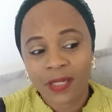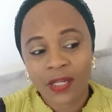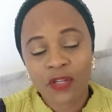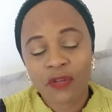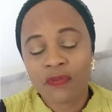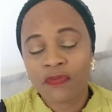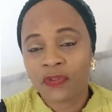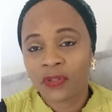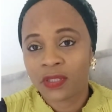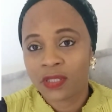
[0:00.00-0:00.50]

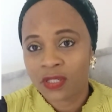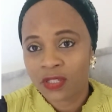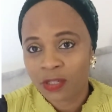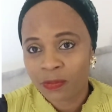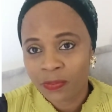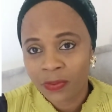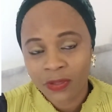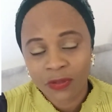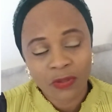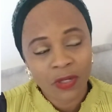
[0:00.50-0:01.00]
Thank you for the
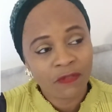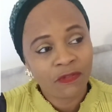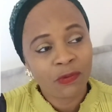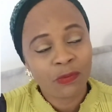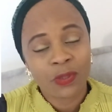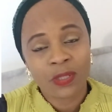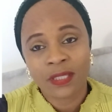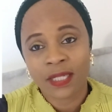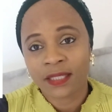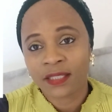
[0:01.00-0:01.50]
support. To
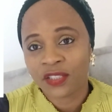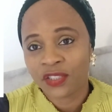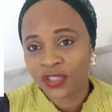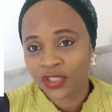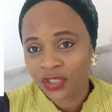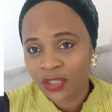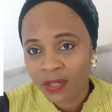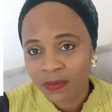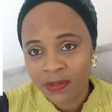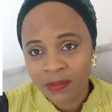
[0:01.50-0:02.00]
everyone that
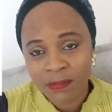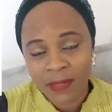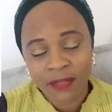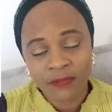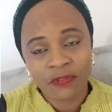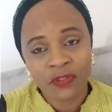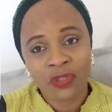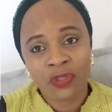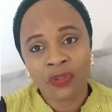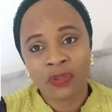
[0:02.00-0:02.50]
is sharing
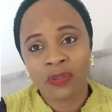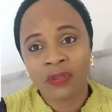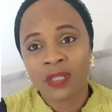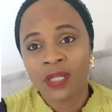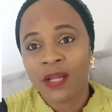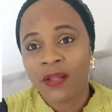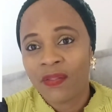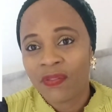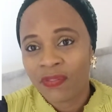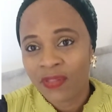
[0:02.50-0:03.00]
my video,
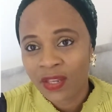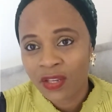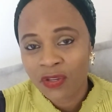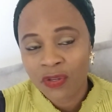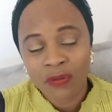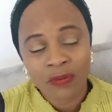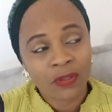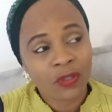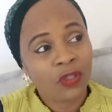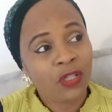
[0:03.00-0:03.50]

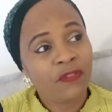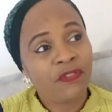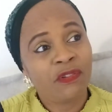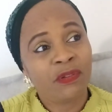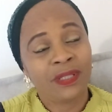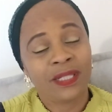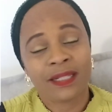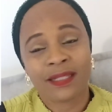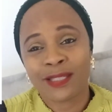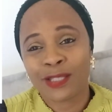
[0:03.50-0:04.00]
thank you. To
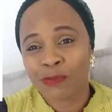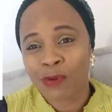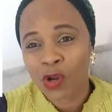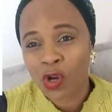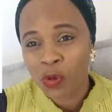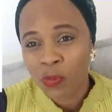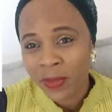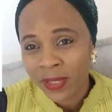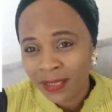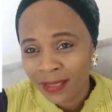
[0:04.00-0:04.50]
everyone that is
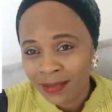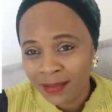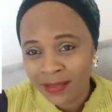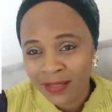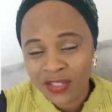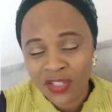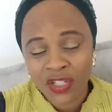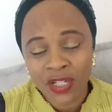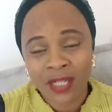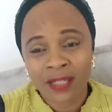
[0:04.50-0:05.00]

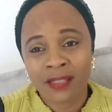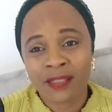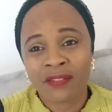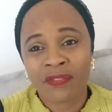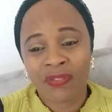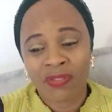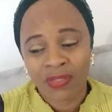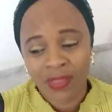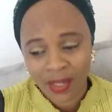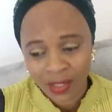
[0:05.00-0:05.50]
recommending this
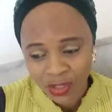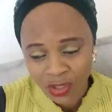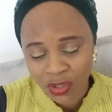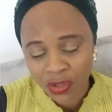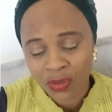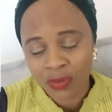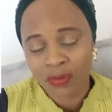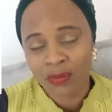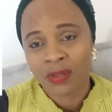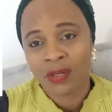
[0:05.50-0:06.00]
channel,
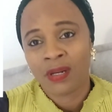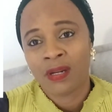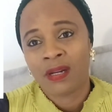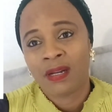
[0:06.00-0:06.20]
thank you.